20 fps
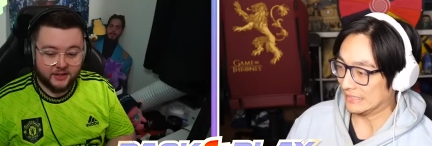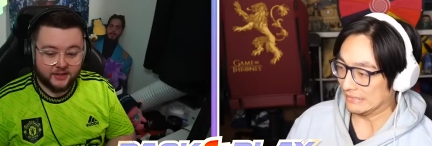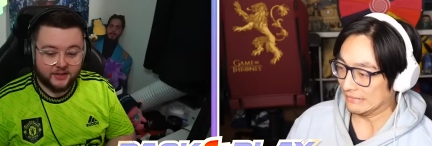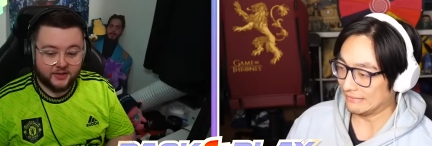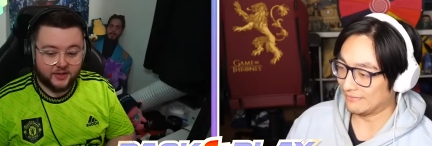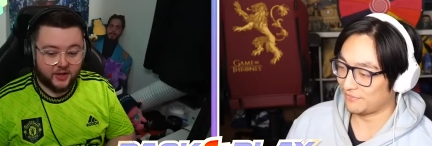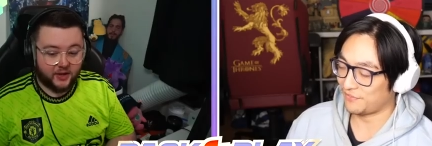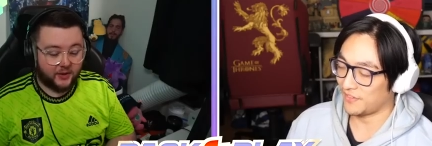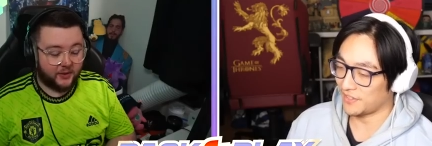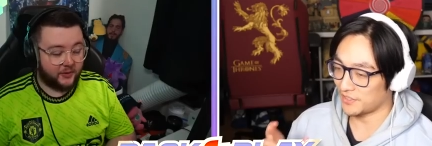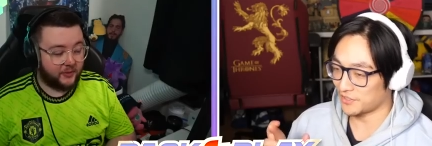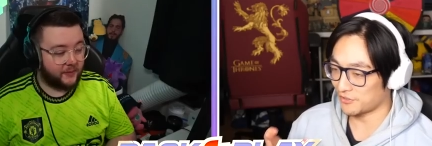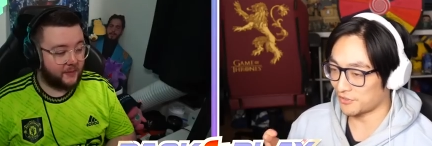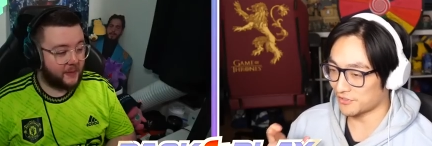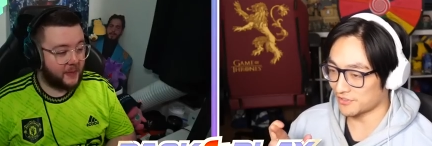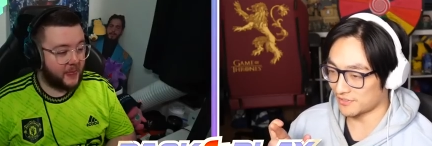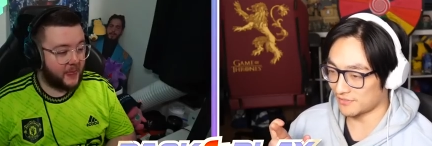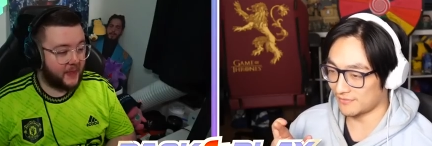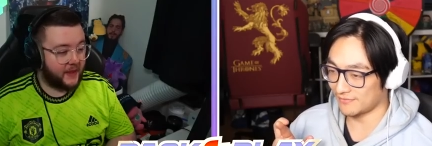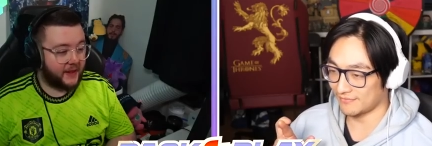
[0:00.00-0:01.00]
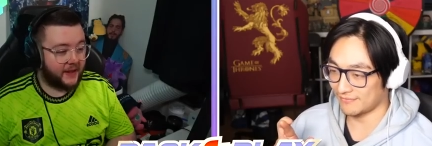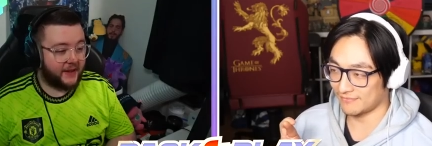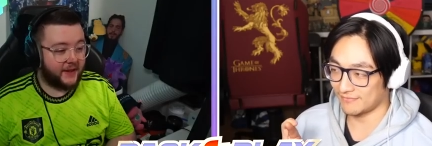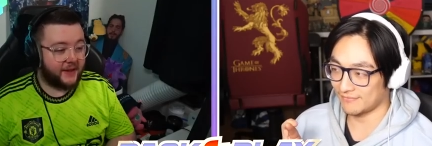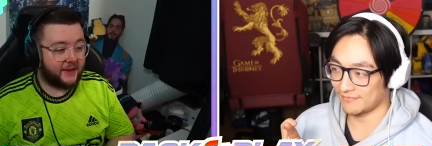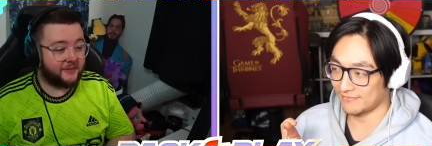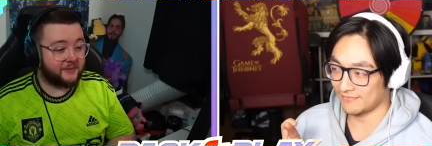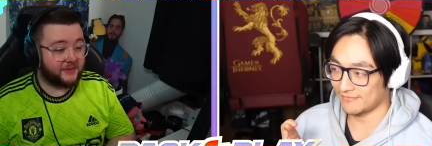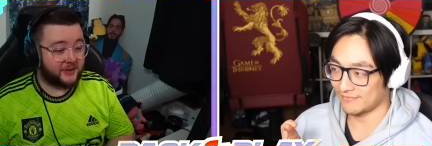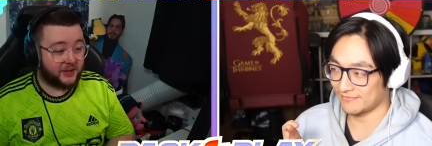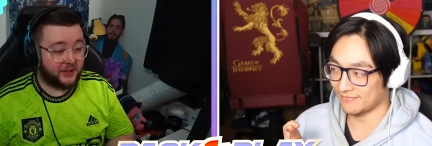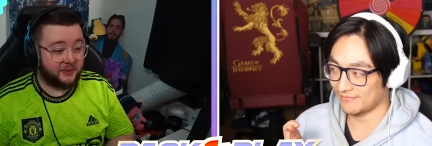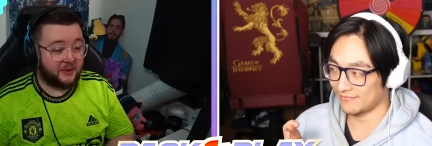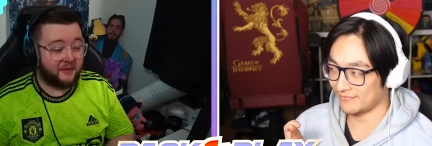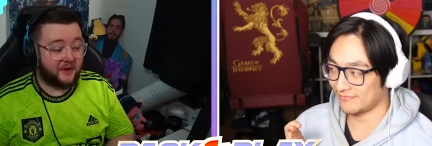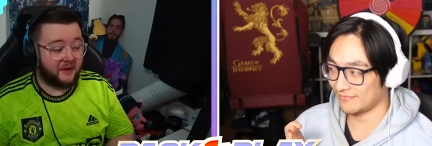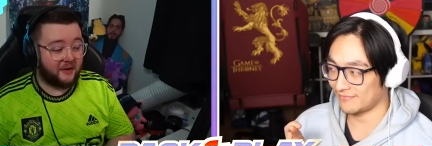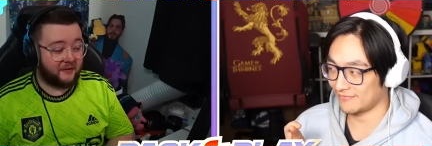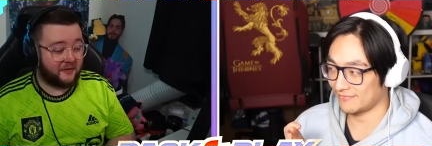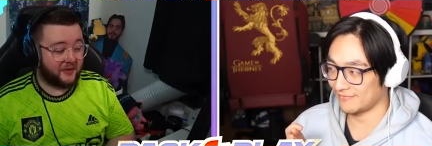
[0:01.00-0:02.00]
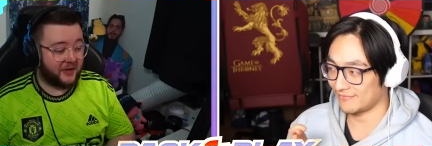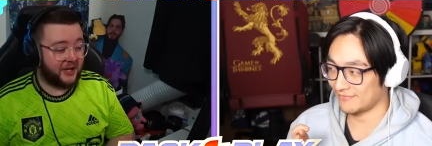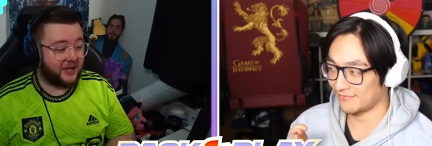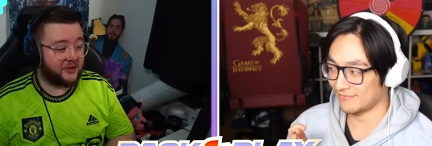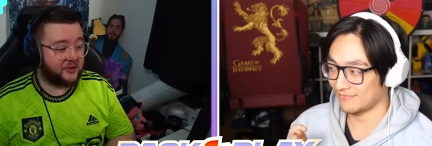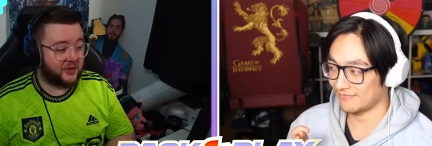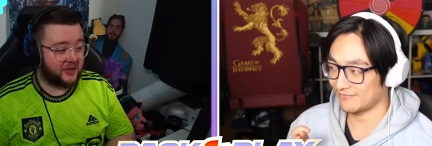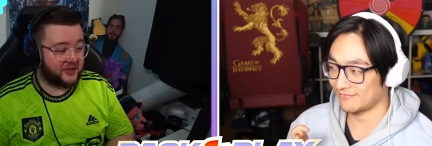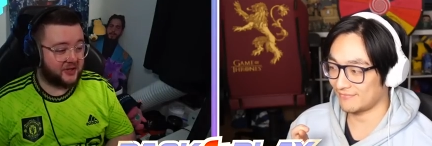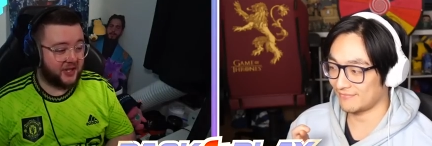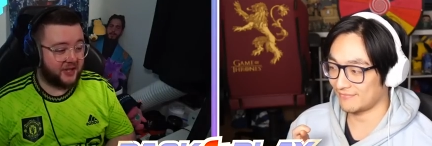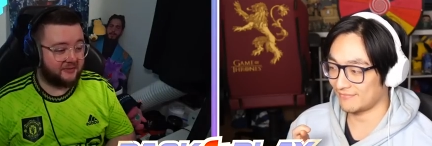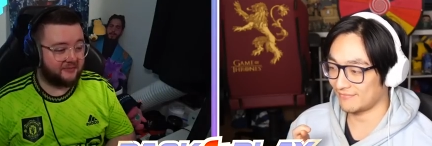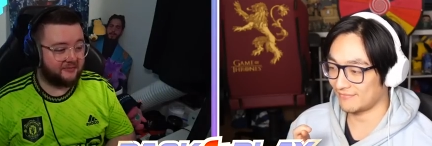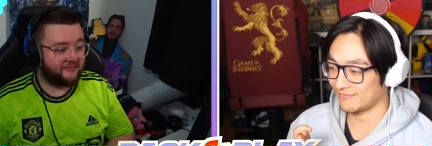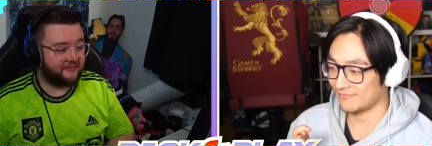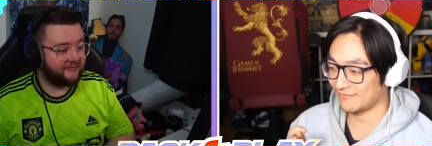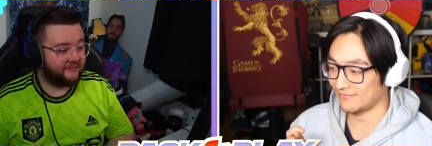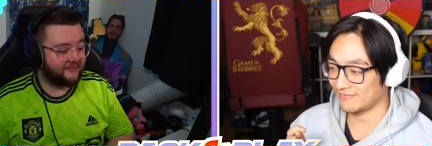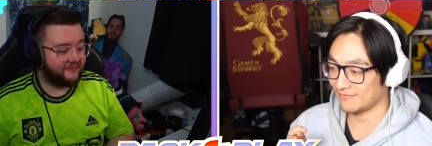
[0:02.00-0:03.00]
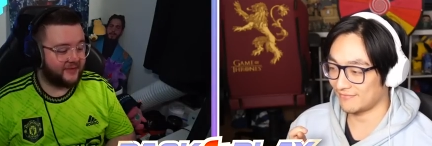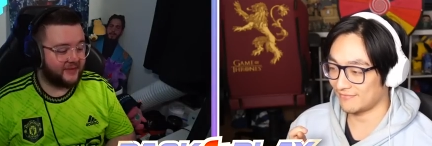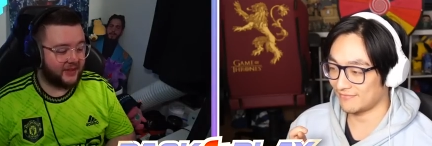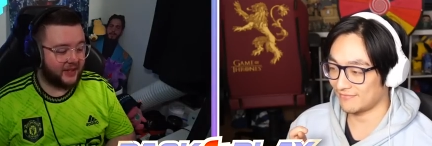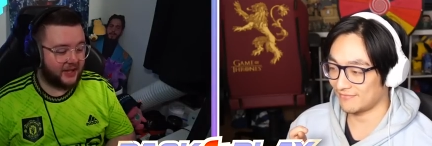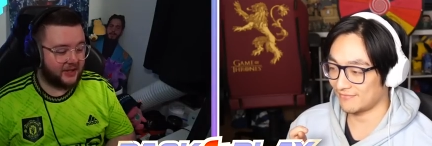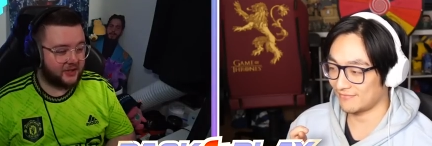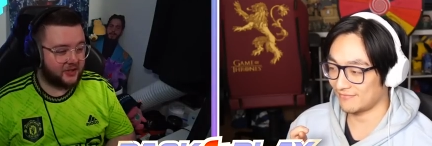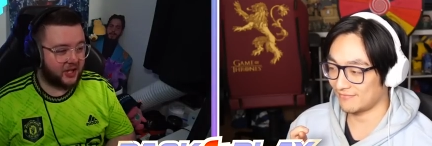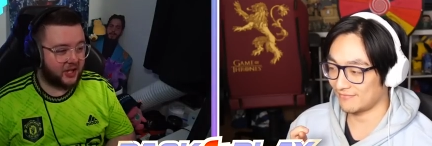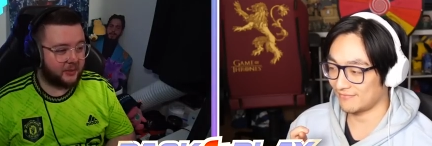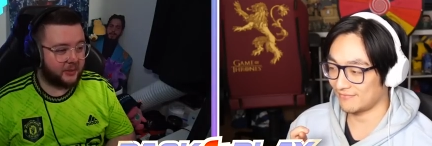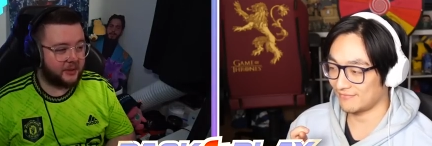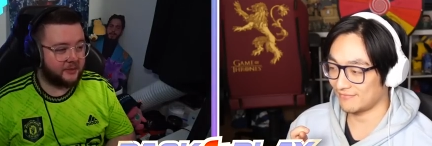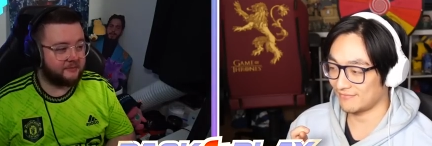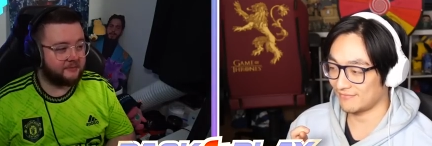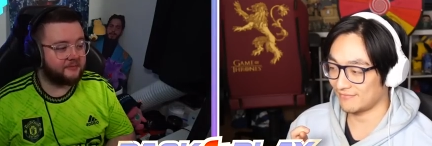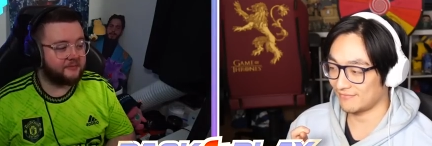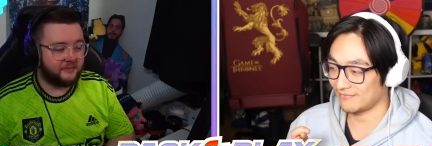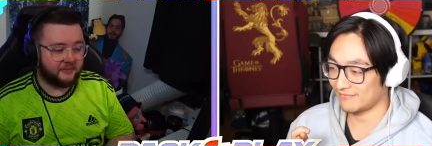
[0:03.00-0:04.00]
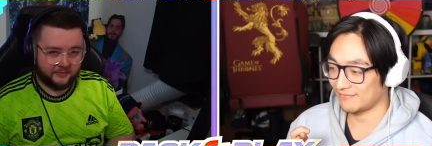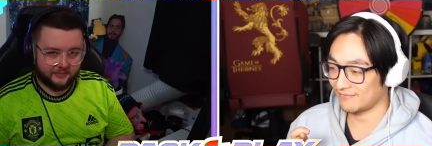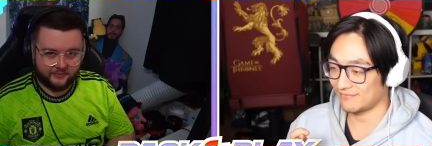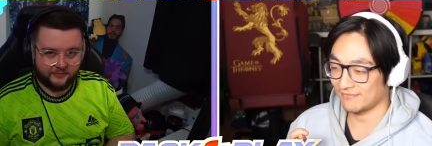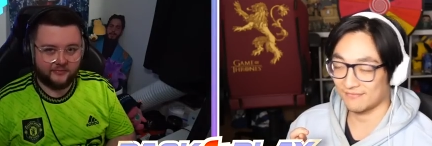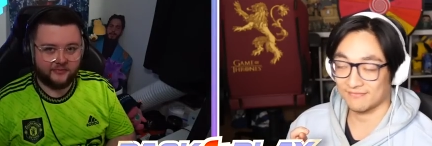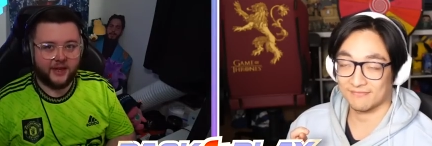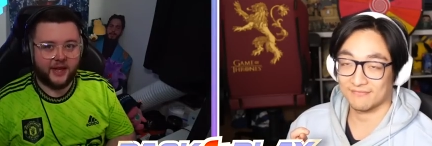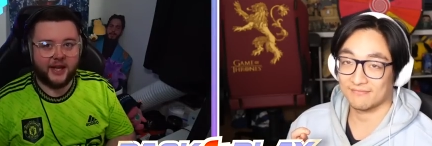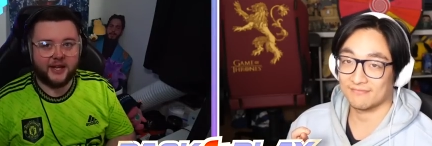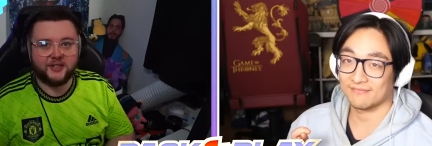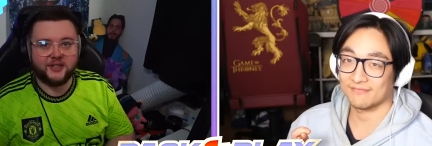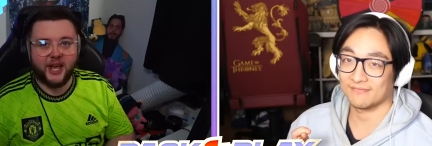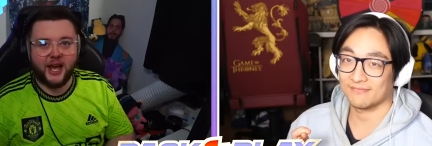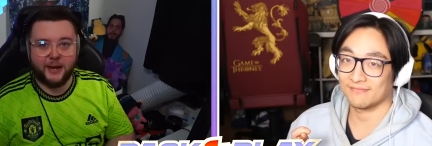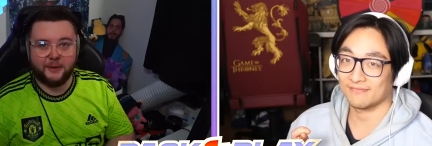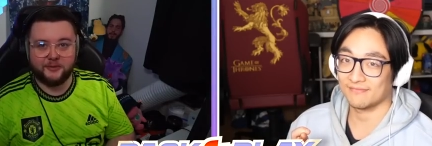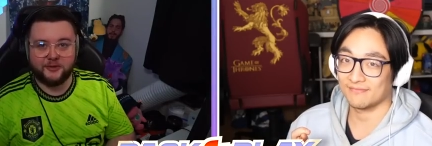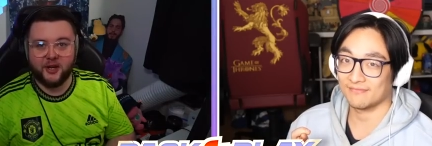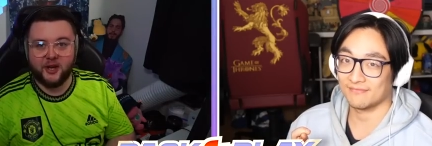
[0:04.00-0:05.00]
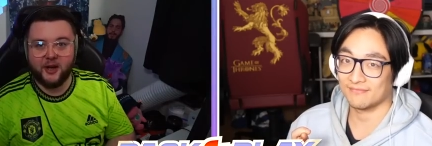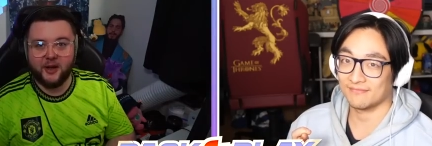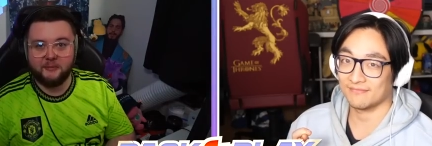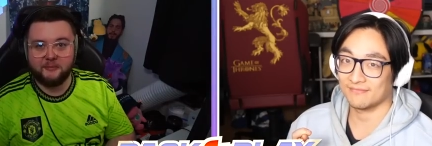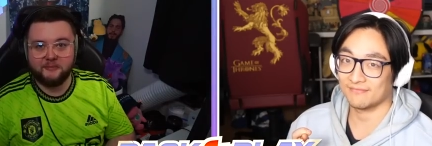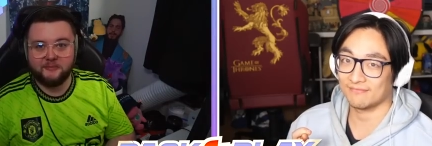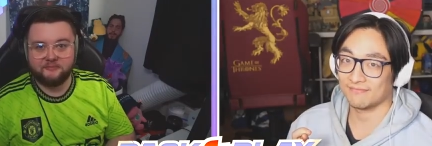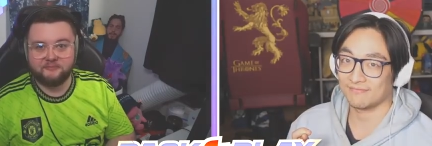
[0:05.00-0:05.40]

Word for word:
Speaker 1: So it's going to be very, very interesting. Ladies and gentlemen, it's game time.